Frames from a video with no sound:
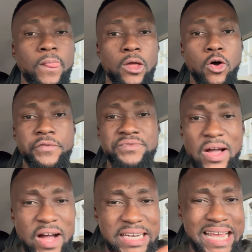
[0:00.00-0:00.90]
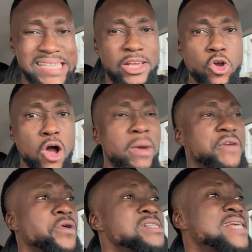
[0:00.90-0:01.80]
of nowadays, they come out
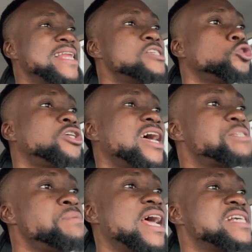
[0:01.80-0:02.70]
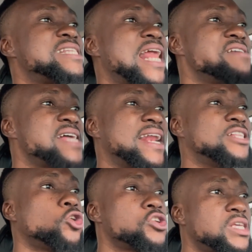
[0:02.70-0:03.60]
for inside the social media lifestyle, they
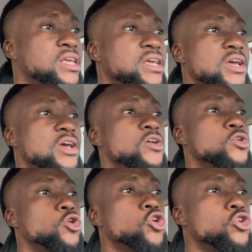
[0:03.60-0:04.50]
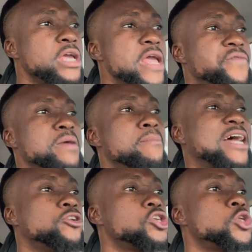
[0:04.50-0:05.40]
talk, say, oh, if a
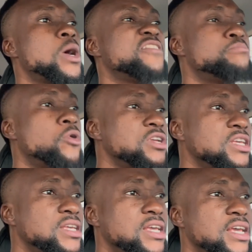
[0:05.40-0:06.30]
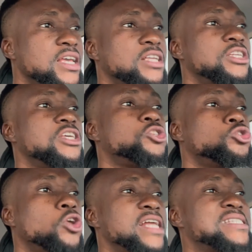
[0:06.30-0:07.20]
man does not have money, he should
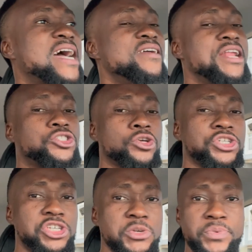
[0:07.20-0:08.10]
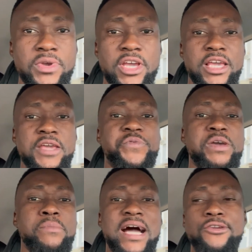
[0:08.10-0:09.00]
not enter a relationship. If a
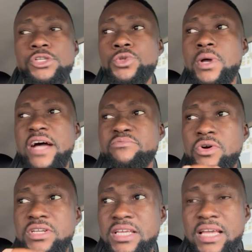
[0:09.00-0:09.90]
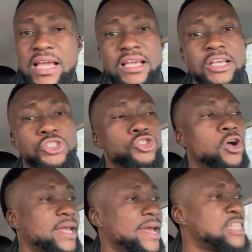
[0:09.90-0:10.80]
man does not have money, he should
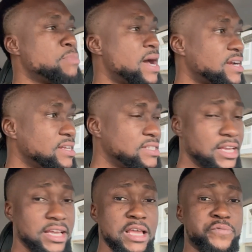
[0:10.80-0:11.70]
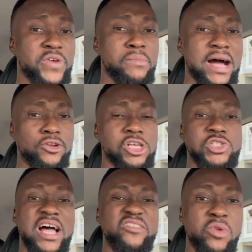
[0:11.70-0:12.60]
not get married. If a man does
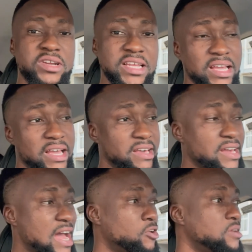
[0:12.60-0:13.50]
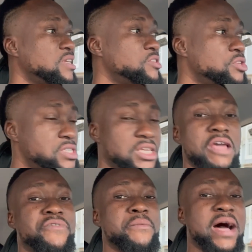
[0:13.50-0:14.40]
not have money, he cannot do this.
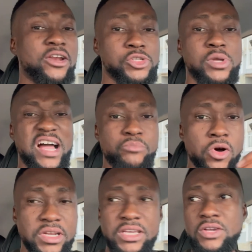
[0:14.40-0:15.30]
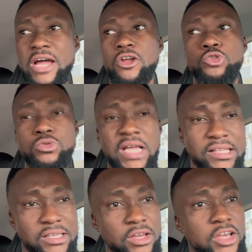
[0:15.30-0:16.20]
If a man does not have money, he cannot do
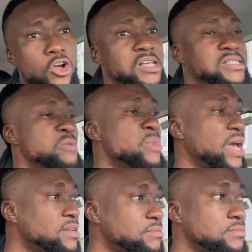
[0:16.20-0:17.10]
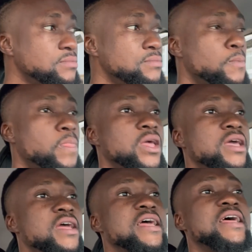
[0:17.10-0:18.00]
that. Because, say, man,
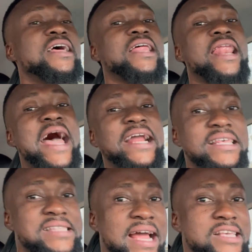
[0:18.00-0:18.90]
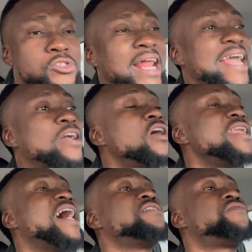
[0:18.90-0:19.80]
Like this. So now he come the
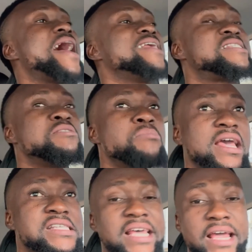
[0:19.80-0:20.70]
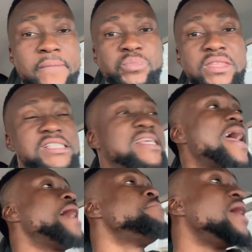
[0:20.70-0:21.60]
advice the men say,
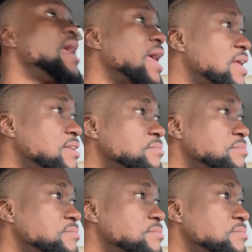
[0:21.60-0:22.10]
dear men,